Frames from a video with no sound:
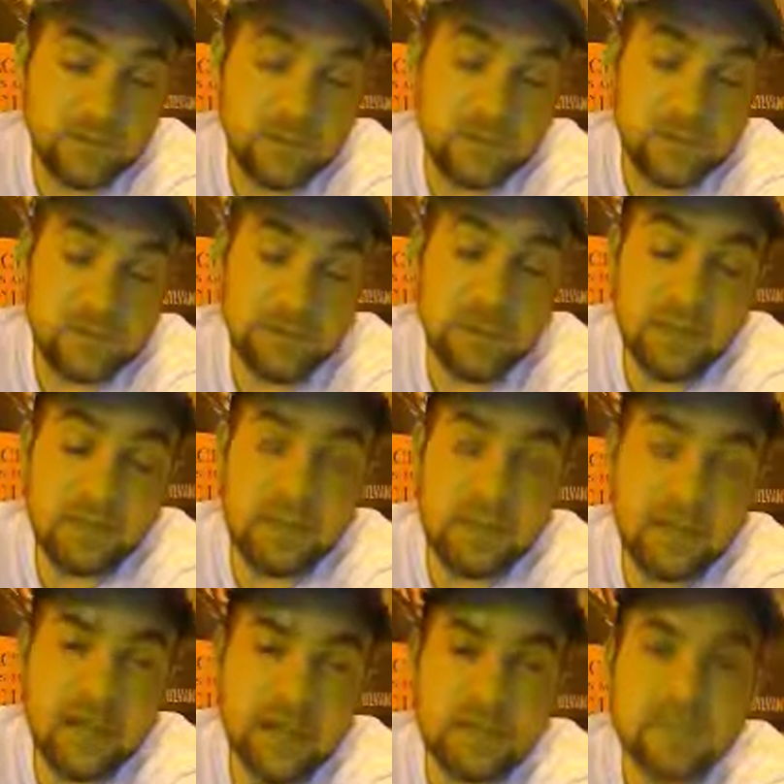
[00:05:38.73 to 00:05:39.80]
example of
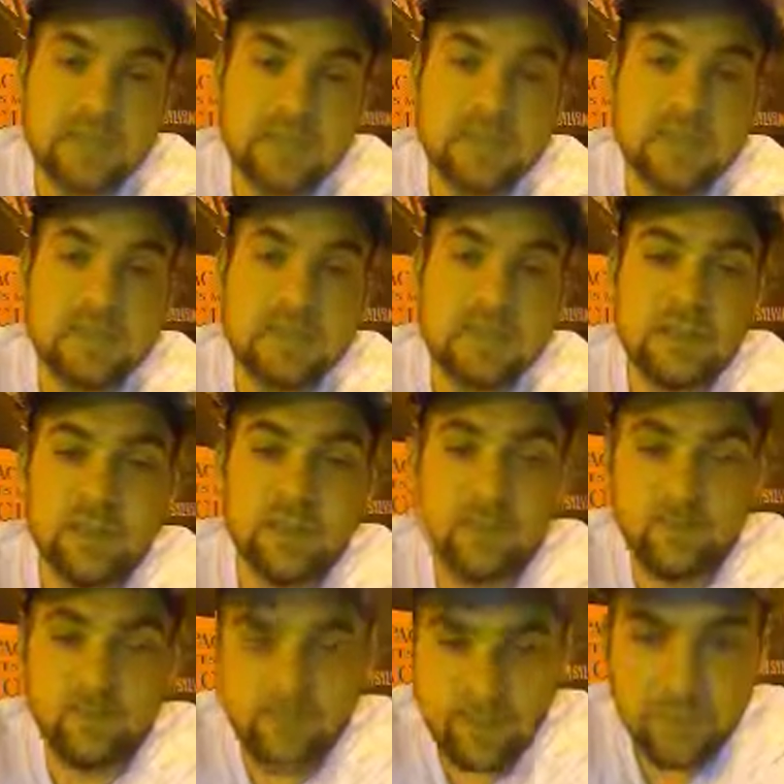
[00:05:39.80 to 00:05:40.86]
assets that
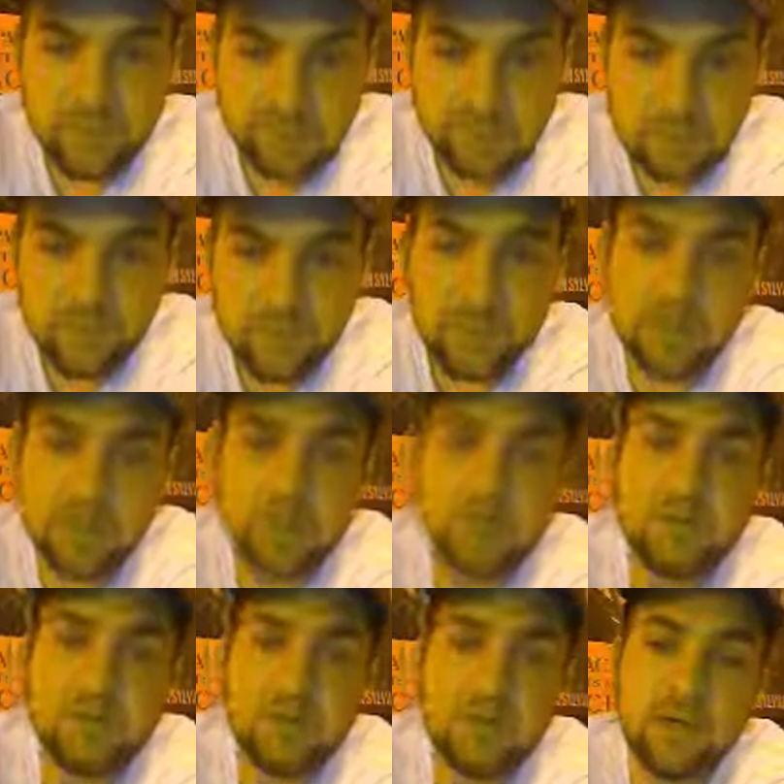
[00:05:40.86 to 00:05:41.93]
they put money into
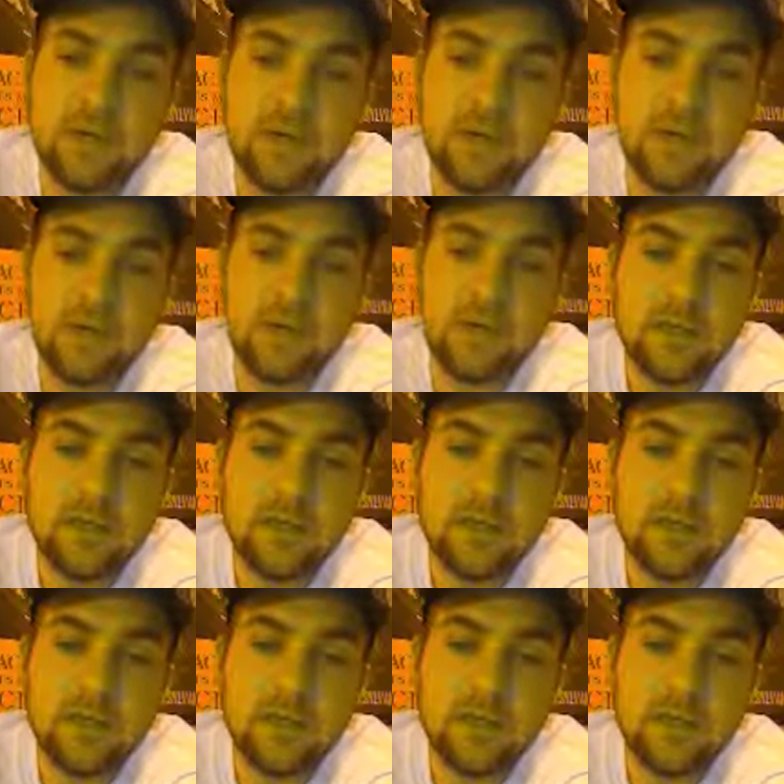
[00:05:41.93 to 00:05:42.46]
your pocket,